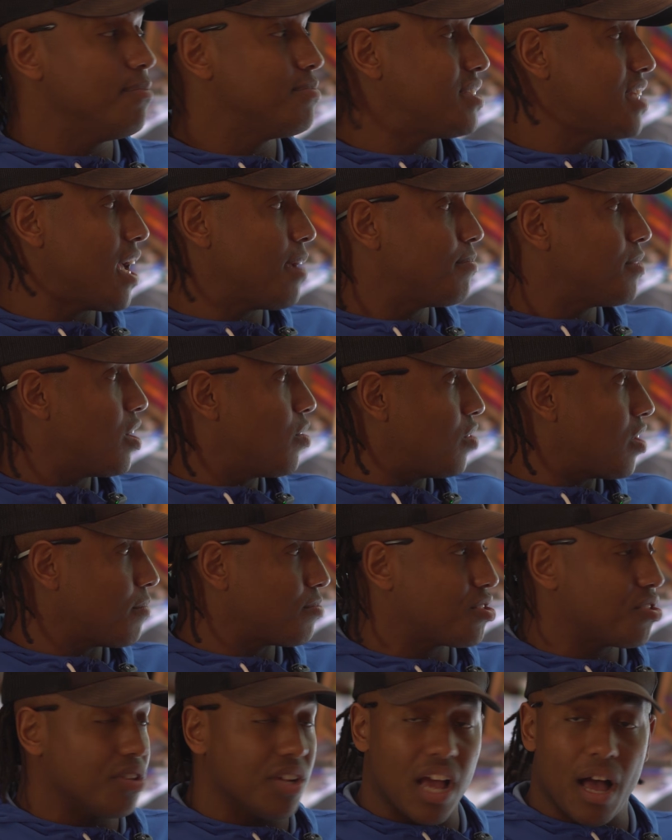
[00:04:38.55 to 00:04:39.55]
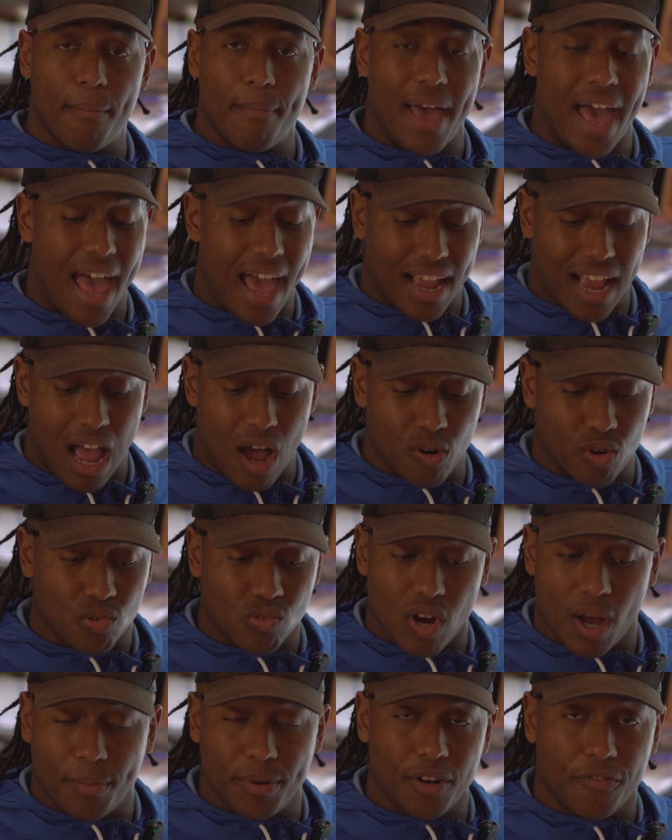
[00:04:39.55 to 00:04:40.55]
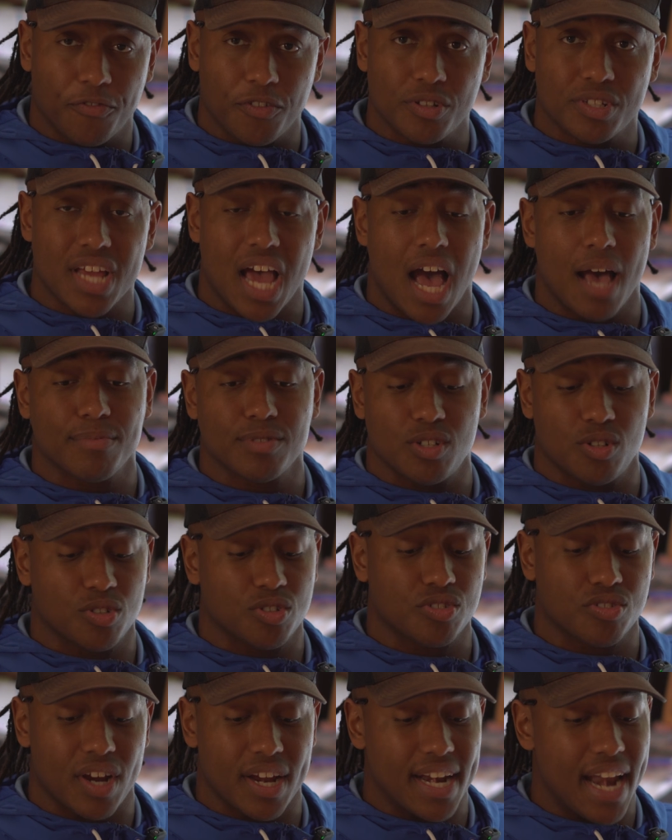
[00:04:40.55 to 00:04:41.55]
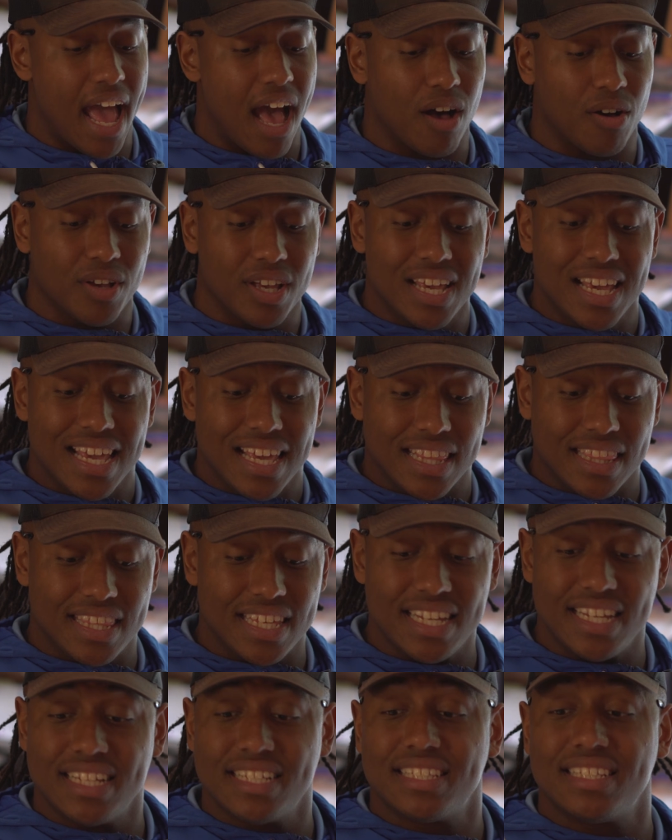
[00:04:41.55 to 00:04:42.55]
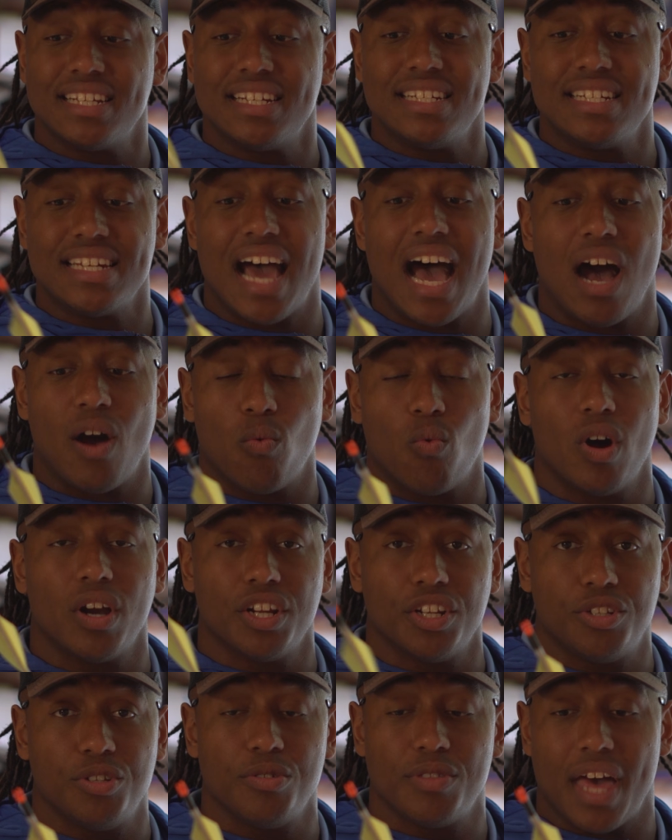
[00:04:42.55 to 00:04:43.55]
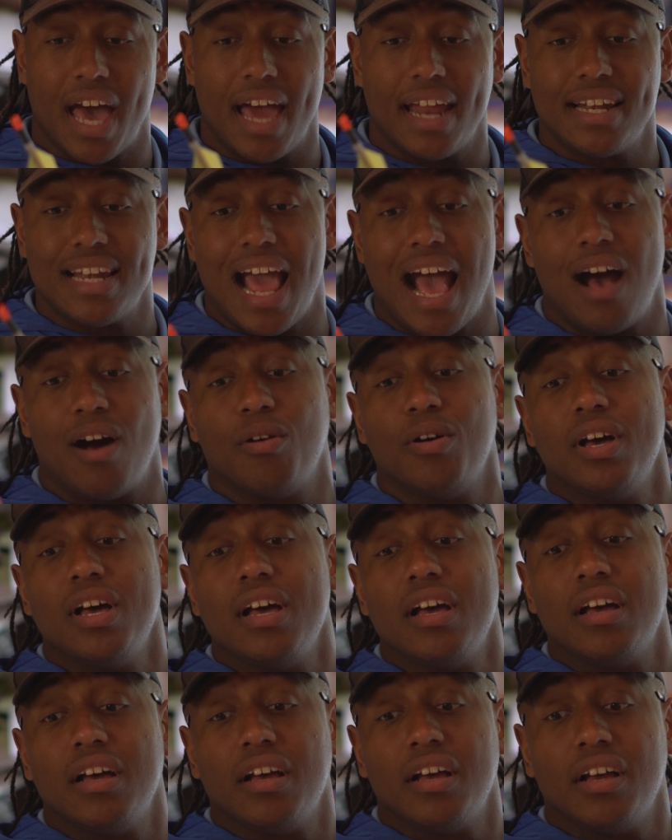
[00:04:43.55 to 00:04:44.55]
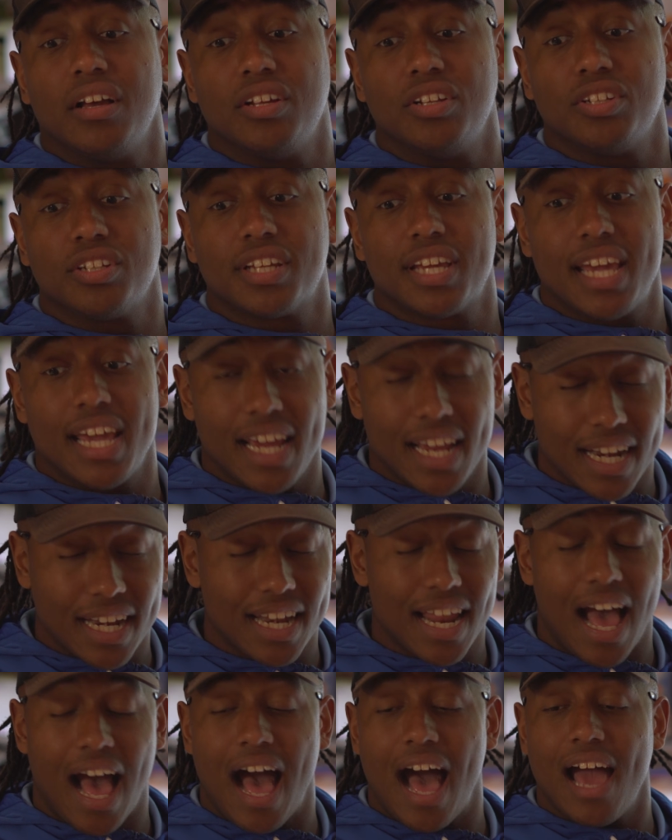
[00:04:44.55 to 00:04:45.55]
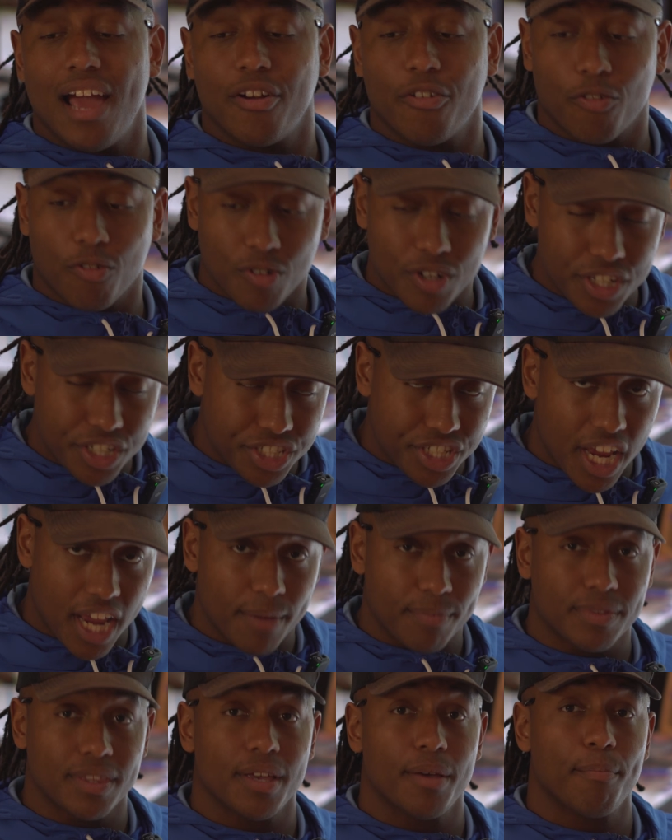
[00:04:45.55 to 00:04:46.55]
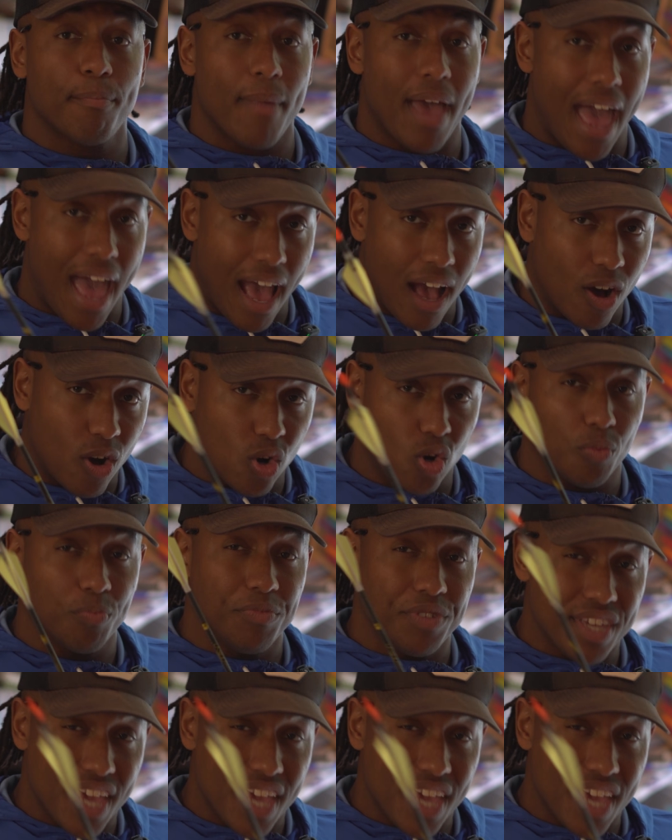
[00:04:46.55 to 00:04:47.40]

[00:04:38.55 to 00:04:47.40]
Same thing when I'm shooting out back. I would rub it a few times and it would straighten out. These did not want to do that. Now, can I reshape them at home?